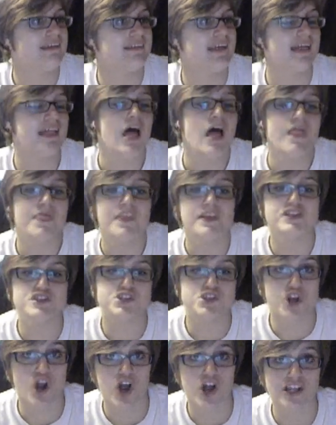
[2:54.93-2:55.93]
And he said, "This
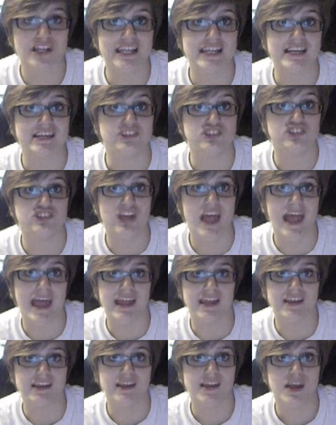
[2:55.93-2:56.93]
girl need a
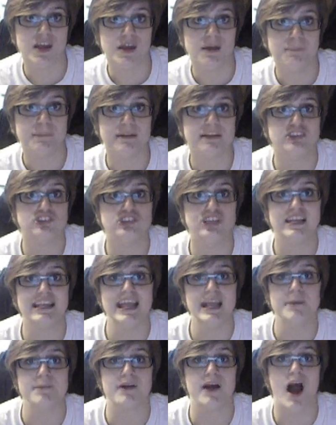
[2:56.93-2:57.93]
check because she
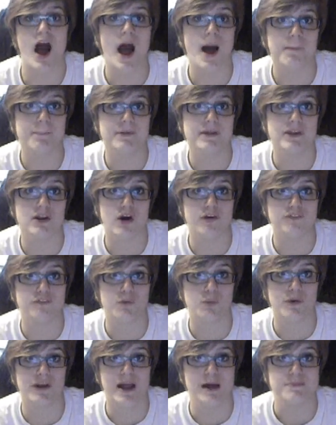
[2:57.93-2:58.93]
keep copying
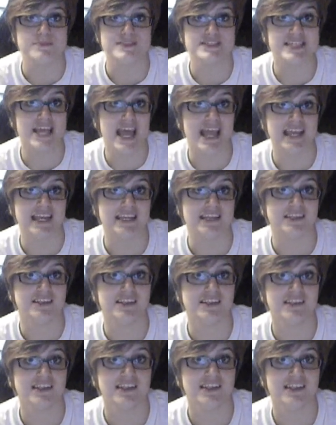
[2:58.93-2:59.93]
off of what I'm saying."
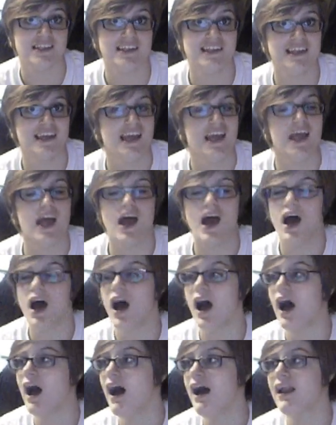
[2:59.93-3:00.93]

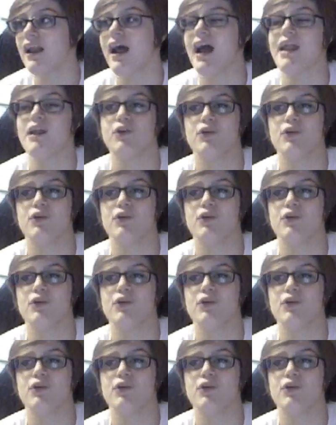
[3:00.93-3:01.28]
I